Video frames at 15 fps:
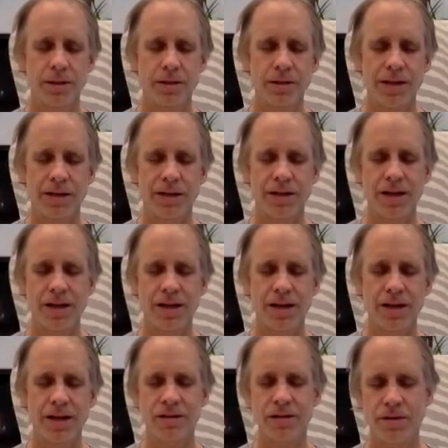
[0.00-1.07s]
take
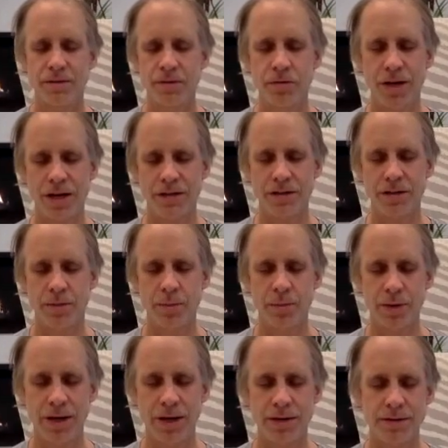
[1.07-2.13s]
a few nice
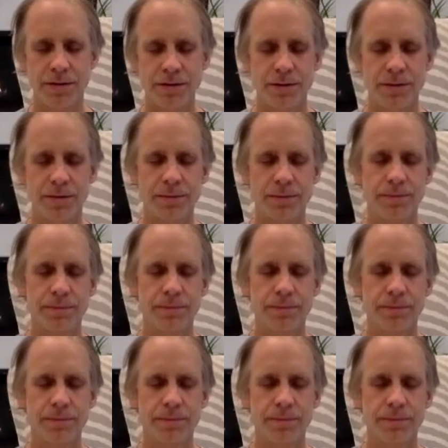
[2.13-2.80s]
deep breaths.